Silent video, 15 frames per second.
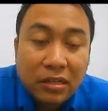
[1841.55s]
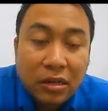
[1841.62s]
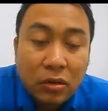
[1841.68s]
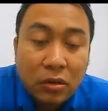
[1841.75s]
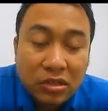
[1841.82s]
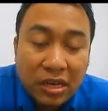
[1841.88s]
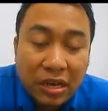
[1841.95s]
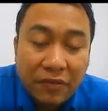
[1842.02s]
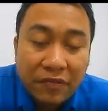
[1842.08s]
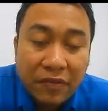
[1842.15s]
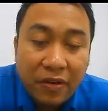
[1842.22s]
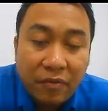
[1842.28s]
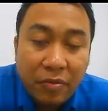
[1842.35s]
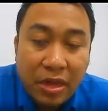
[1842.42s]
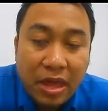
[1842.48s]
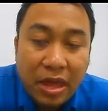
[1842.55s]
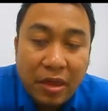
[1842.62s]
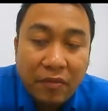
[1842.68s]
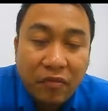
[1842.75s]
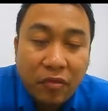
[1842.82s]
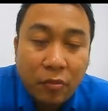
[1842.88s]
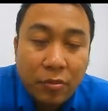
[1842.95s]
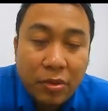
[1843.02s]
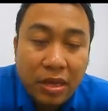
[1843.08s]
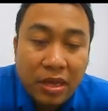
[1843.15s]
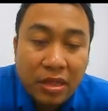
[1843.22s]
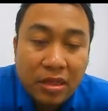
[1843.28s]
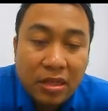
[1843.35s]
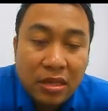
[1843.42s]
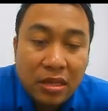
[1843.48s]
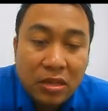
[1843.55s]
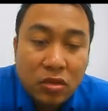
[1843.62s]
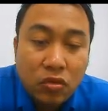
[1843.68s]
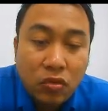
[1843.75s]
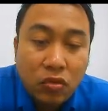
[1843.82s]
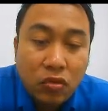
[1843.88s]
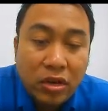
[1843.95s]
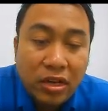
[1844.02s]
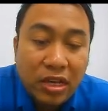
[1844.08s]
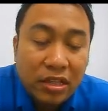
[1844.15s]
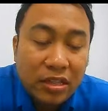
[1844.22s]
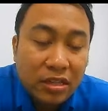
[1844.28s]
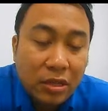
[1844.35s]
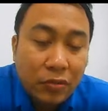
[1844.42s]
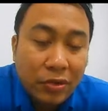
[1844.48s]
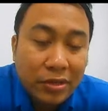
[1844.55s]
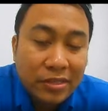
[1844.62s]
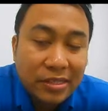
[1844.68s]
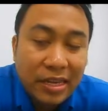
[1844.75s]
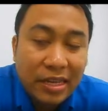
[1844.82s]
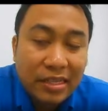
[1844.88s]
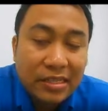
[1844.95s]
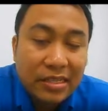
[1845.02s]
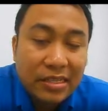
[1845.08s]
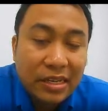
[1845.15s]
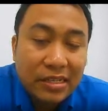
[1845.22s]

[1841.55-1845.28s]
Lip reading: close at 5 p.m. for BAT, 2 ringgit 31 cents,